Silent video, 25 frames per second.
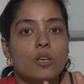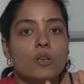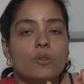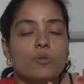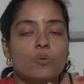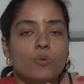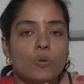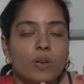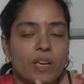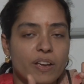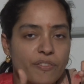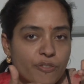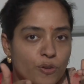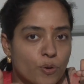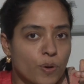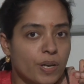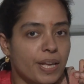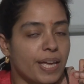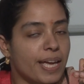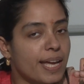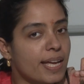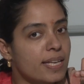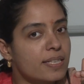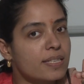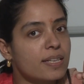So if your
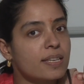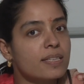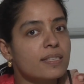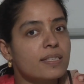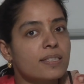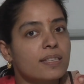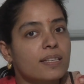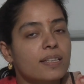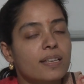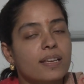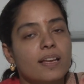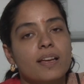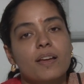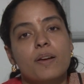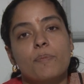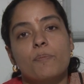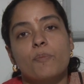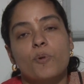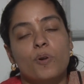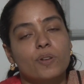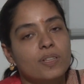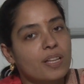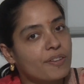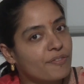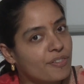age is
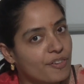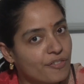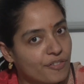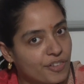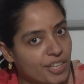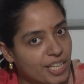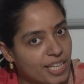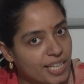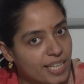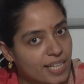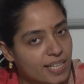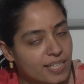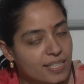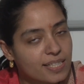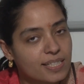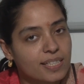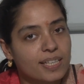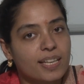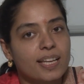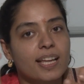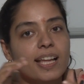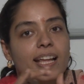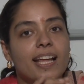more than 50 years,